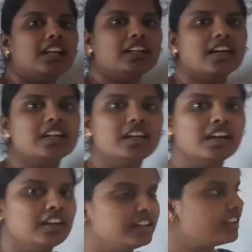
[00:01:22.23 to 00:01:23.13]
letter
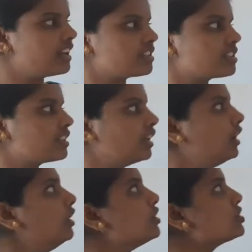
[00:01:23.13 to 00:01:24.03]
S.
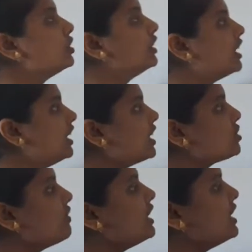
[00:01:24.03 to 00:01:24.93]
So the
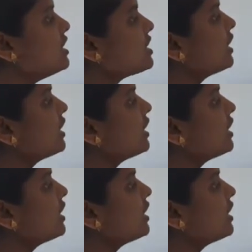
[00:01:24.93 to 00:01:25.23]
next one is